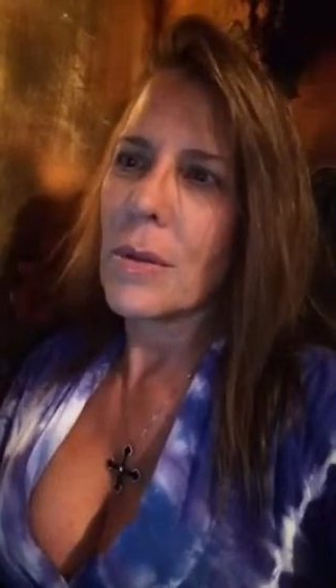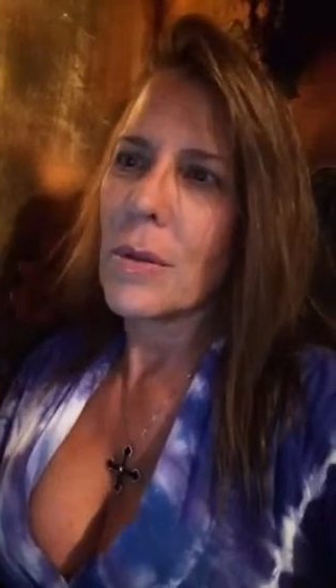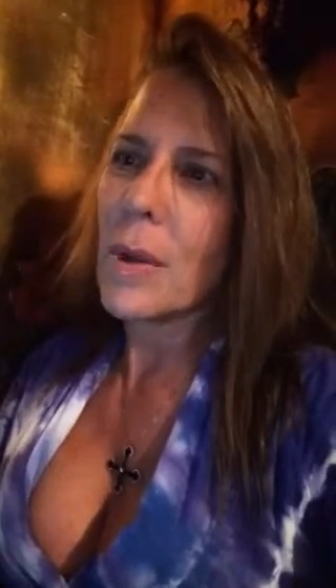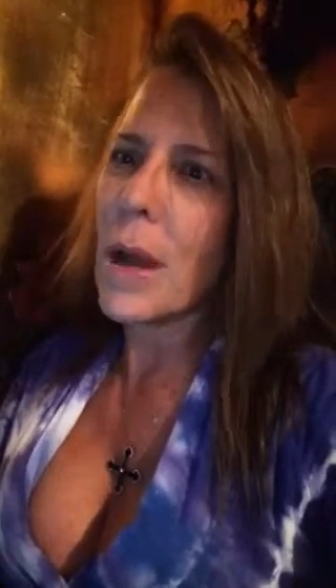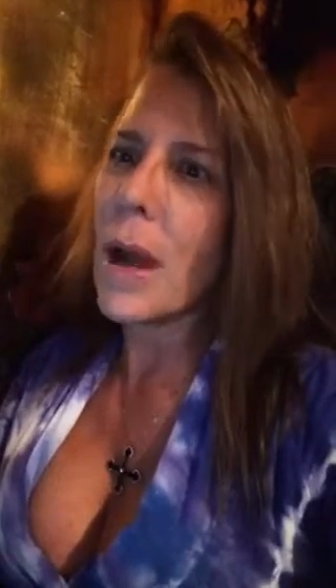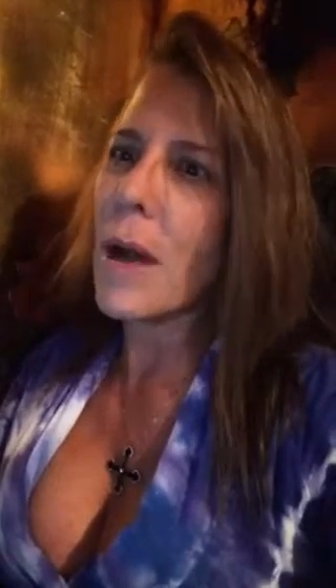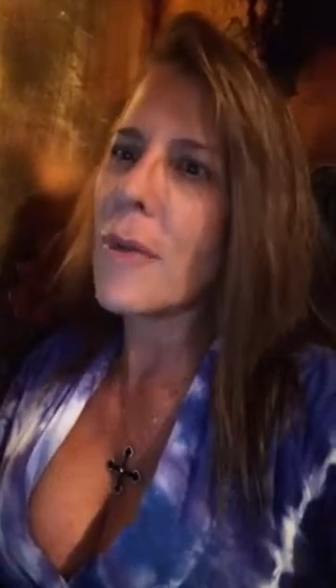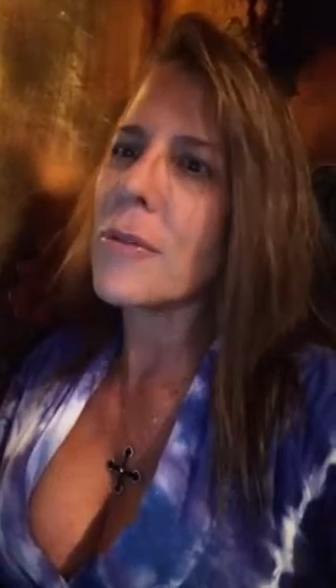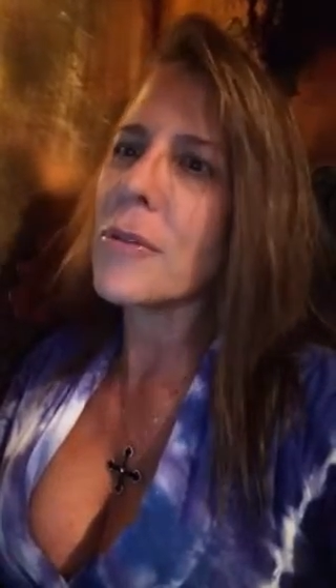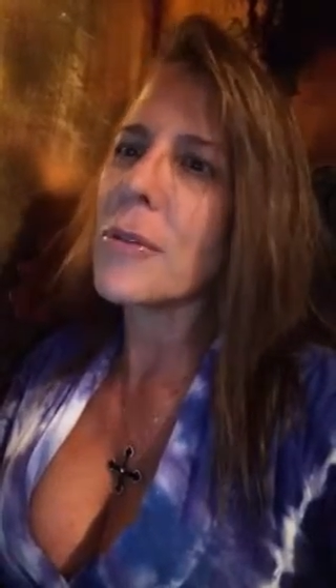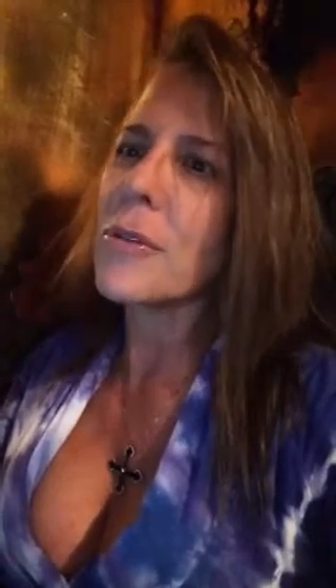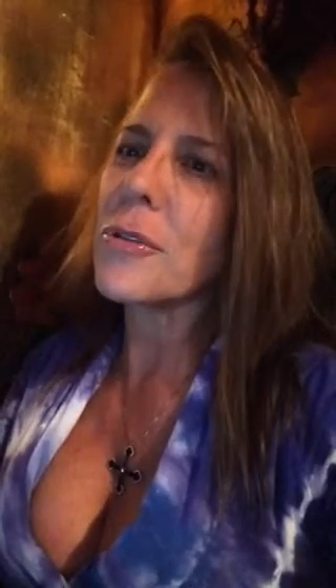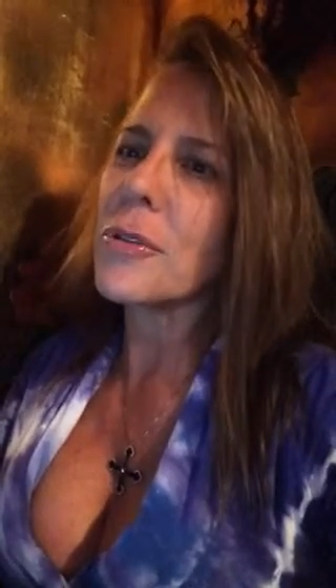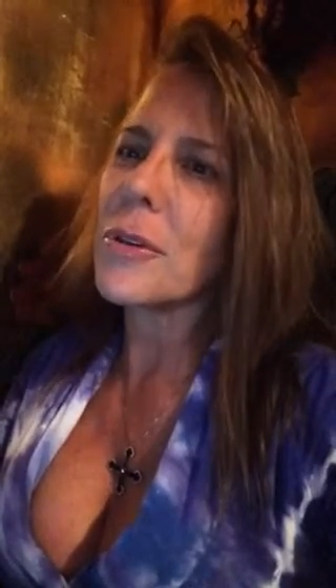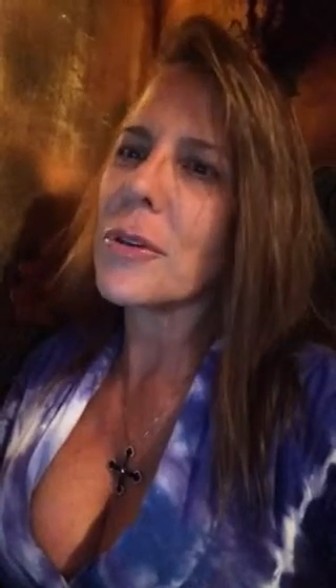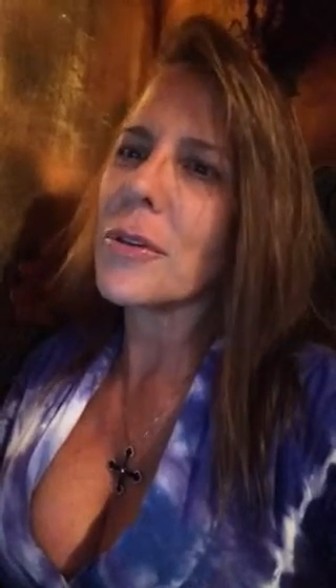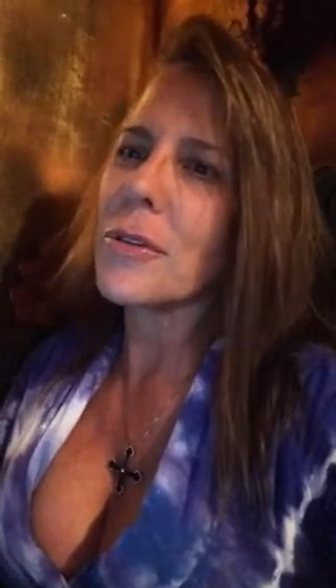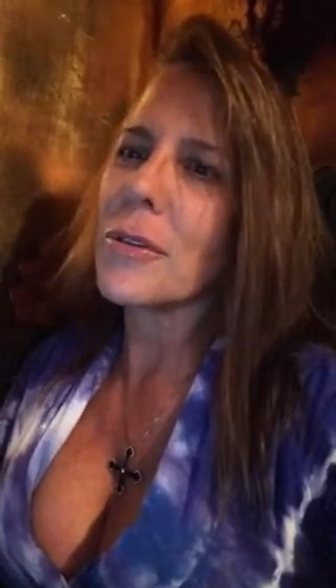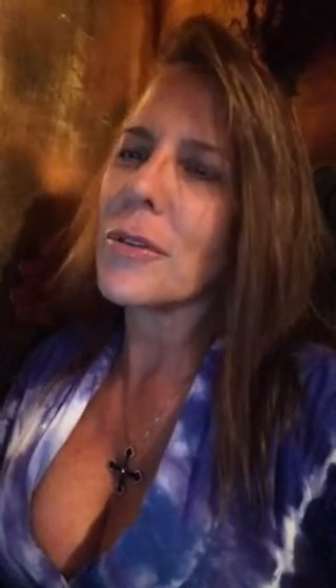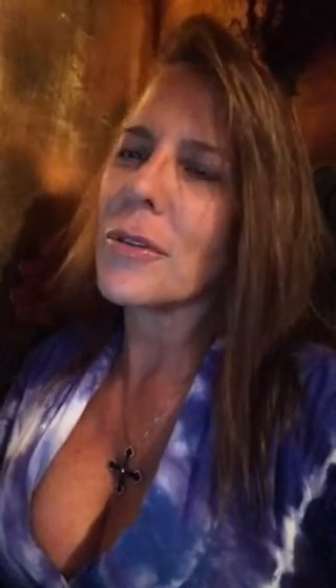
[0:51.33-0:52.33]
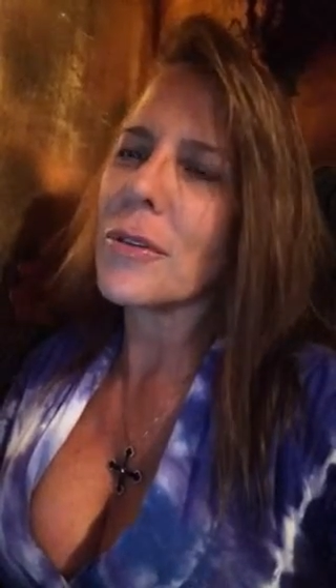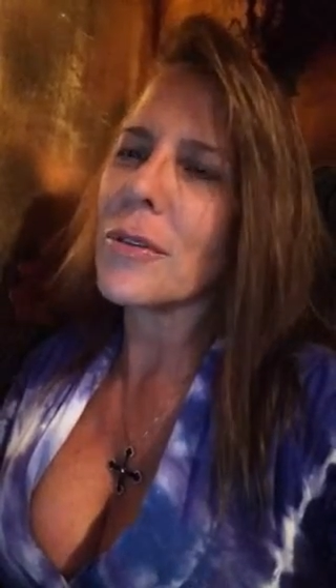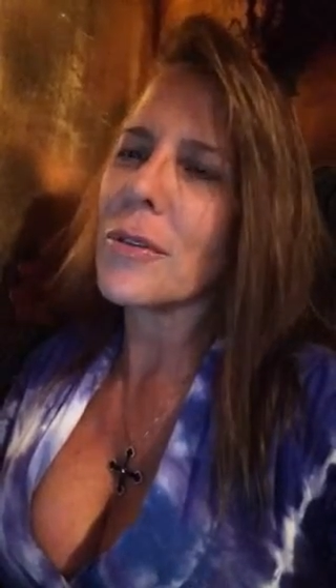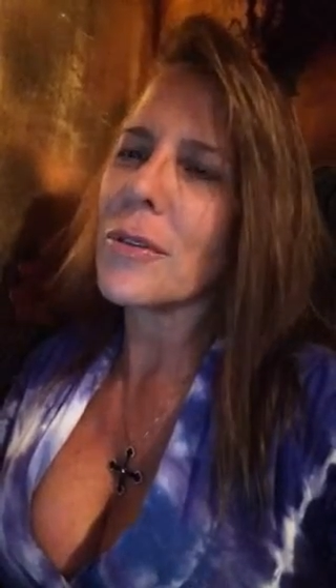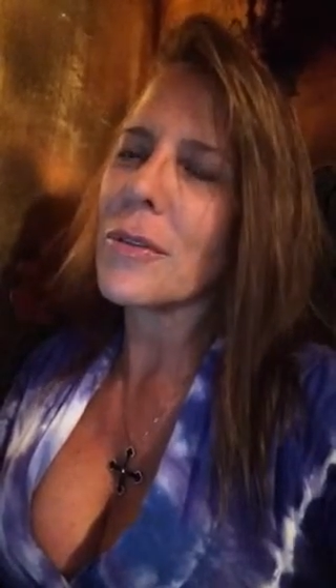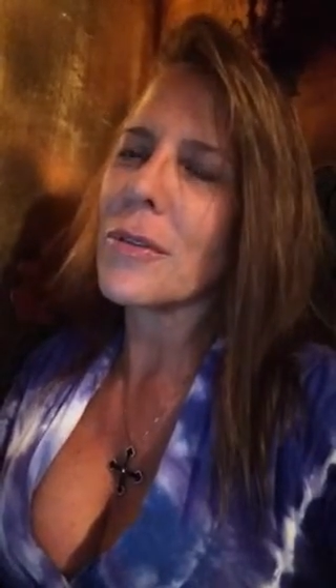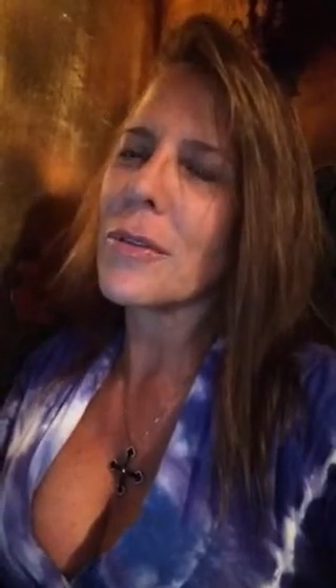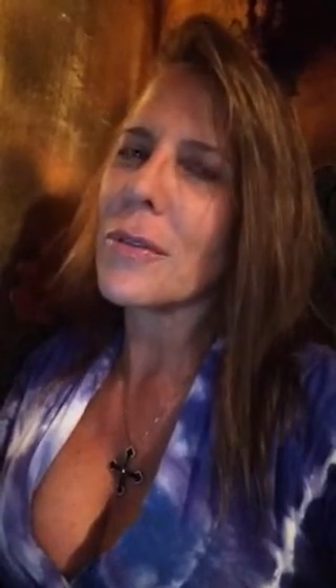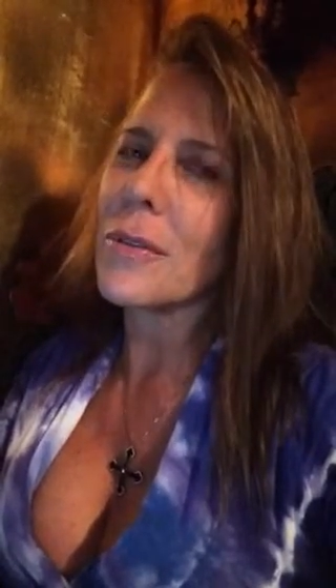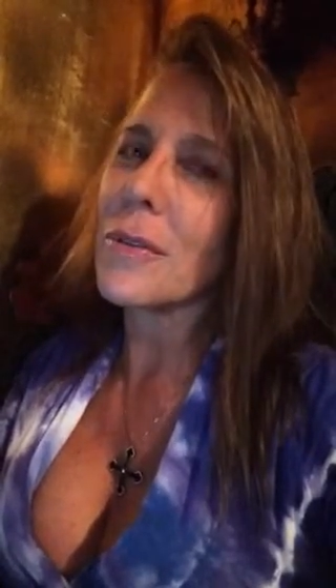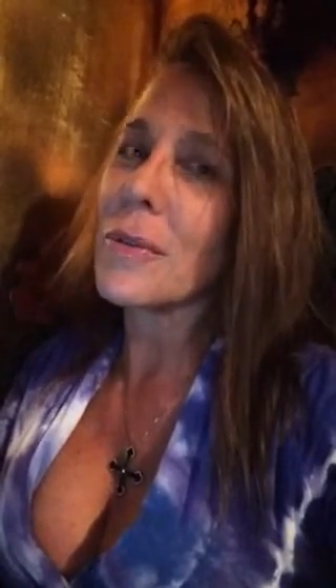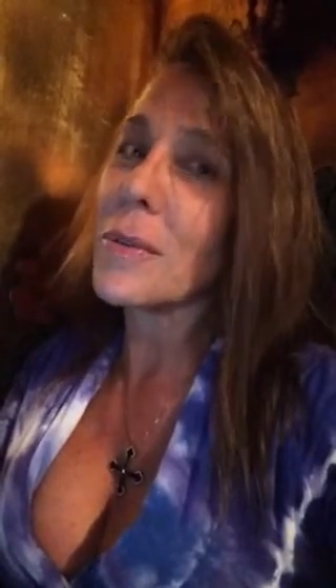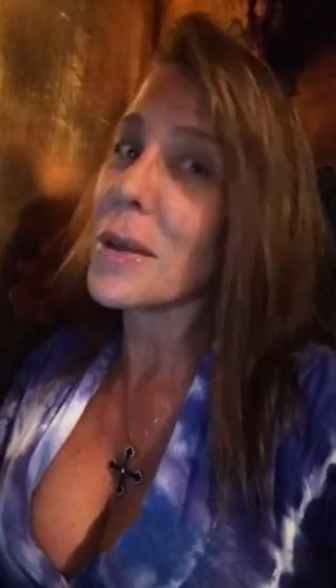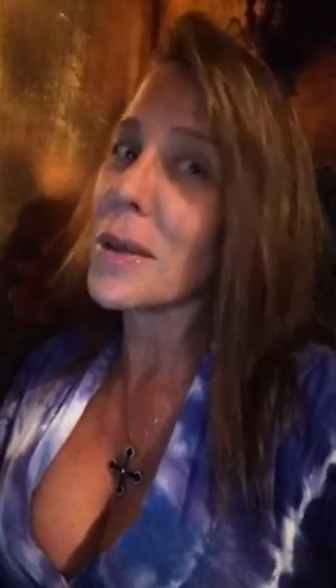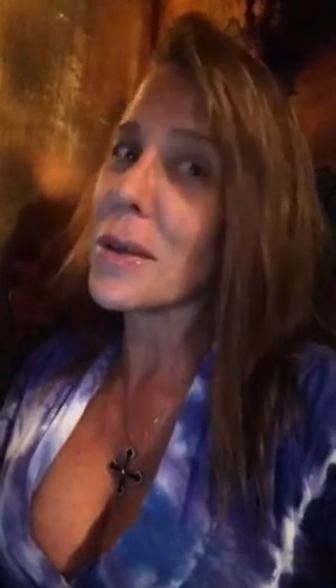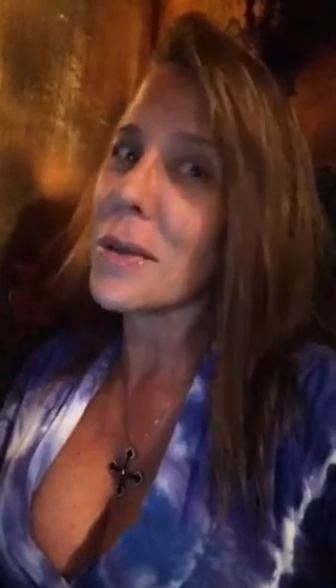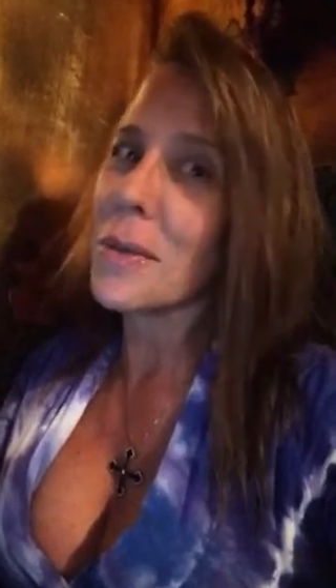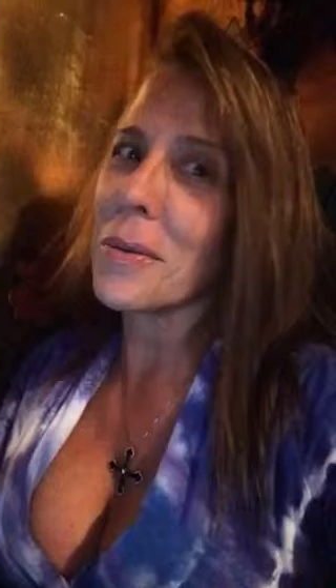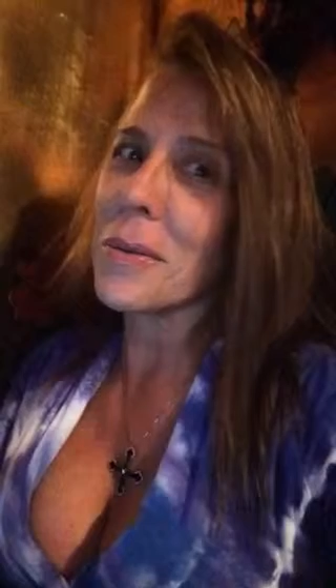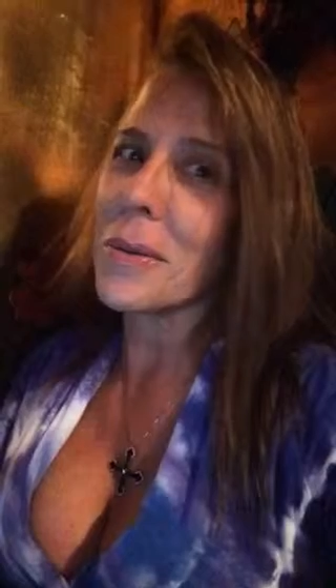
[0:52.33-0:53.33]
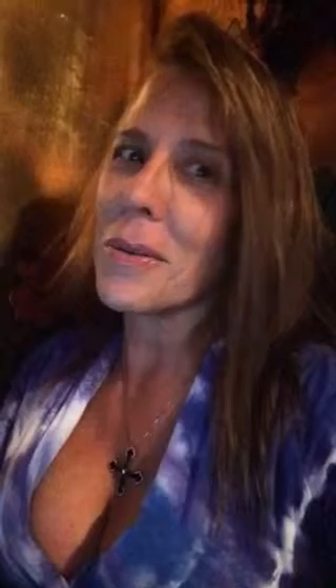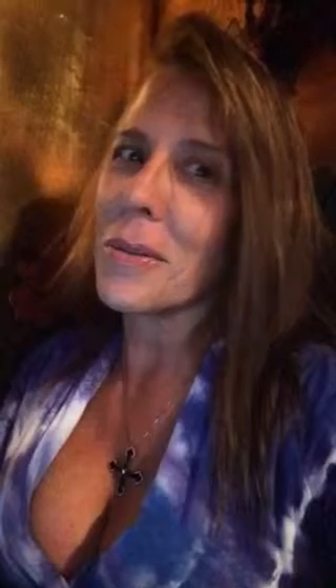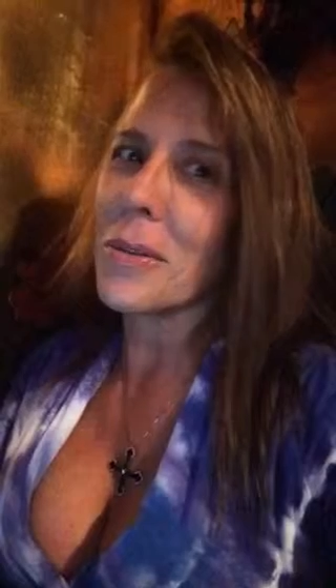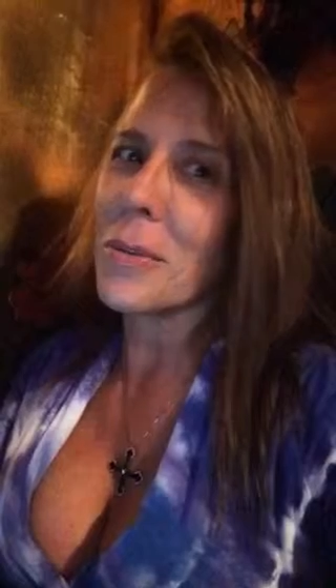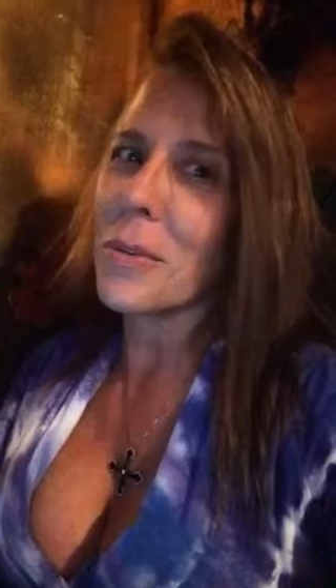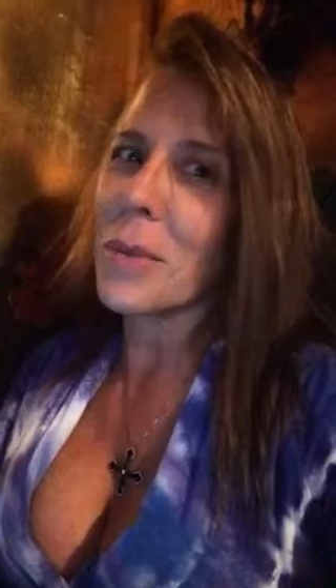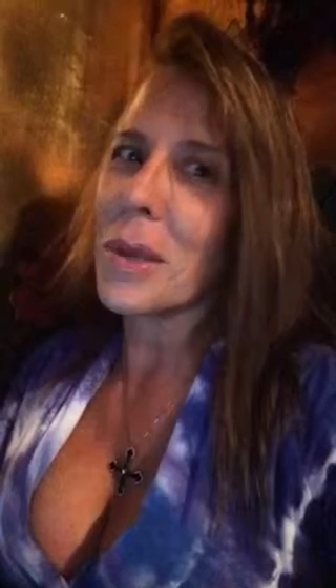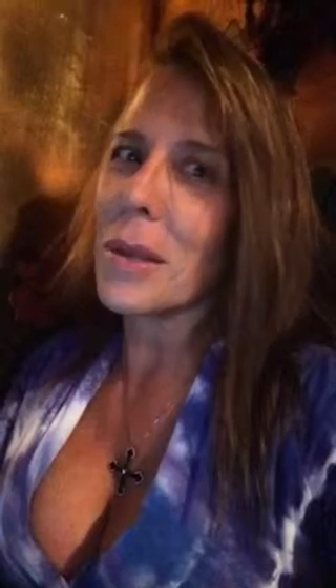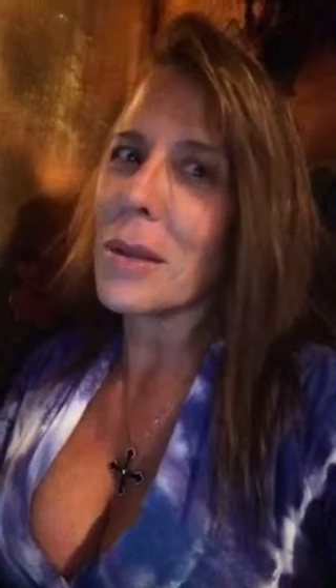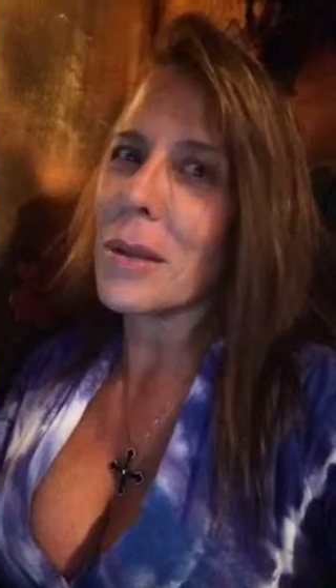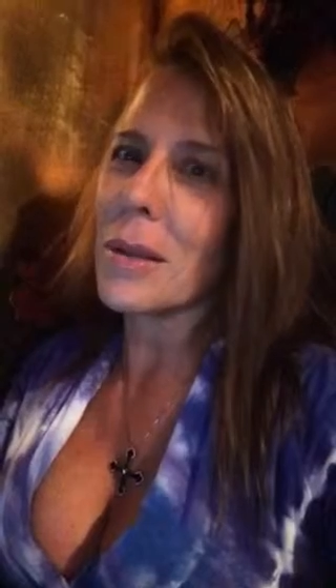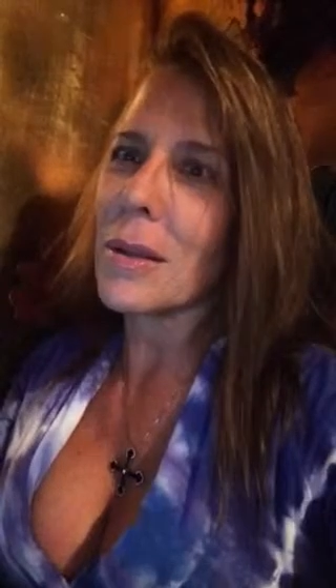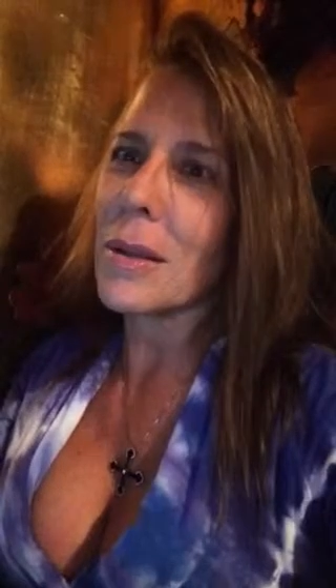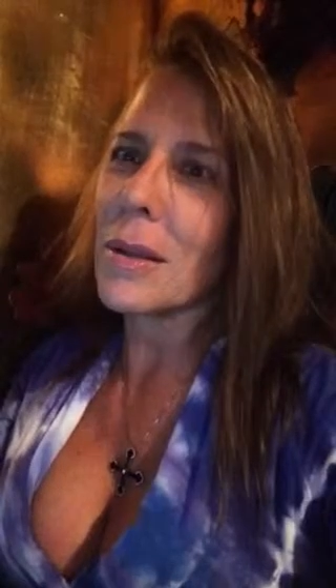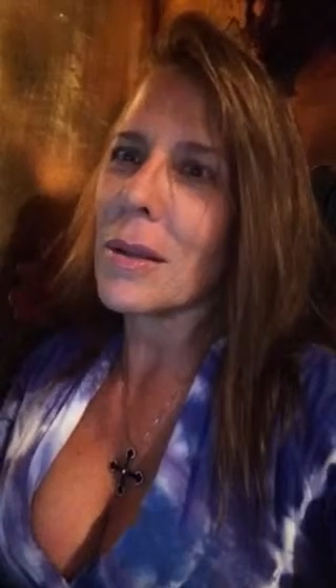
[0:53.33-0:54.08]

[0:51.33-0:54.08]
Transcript: We have no choices. We can only submit.